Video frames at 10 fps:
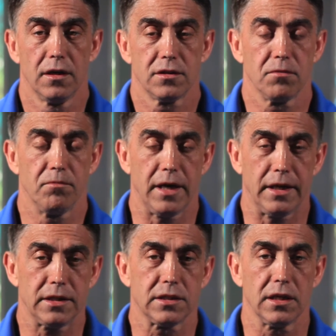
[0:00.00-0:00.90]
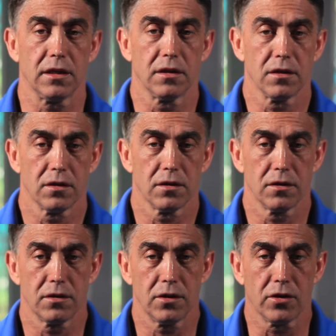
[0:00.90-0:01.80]
It's amazing.
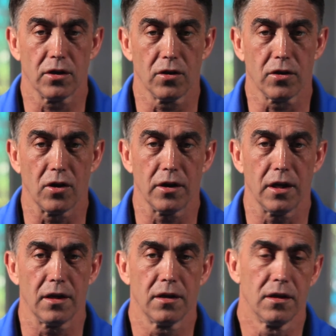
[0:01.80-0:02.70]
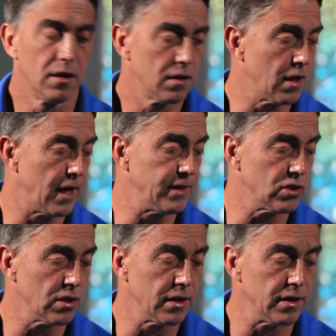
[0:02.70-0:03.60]
You can look on the
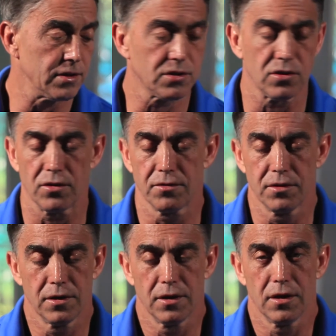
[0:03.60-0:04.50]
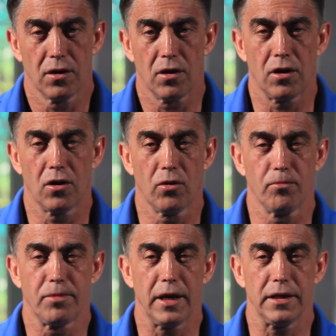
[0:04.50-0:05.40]
Elijah list or our
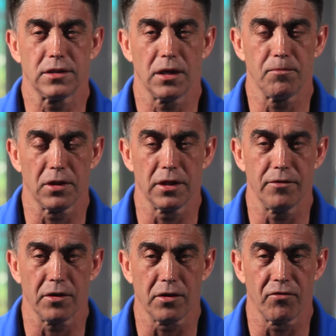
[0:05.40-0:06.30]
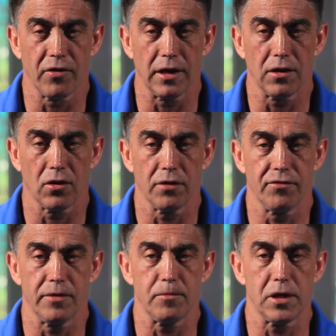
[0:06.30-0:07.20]
homepage. I believe you can find all the
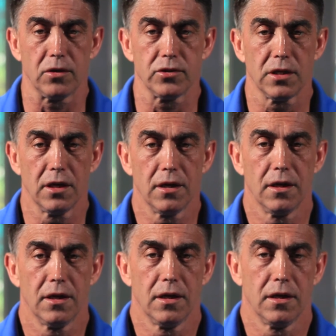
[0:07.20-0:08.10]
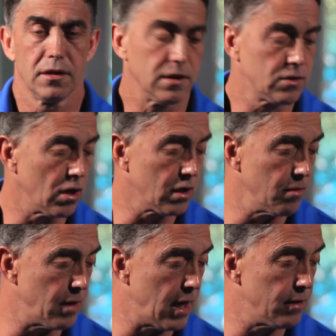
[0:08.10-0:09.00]
Vimeos that talk
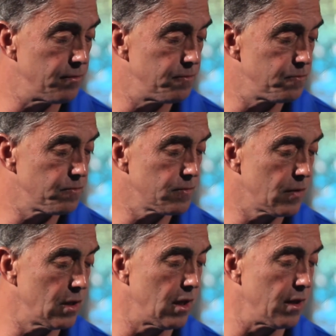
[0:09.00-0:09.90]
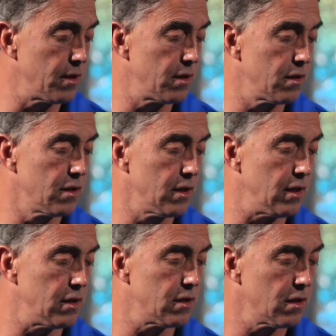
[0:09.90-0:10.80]
about
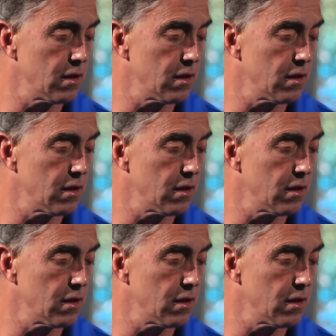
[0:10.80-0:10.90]
the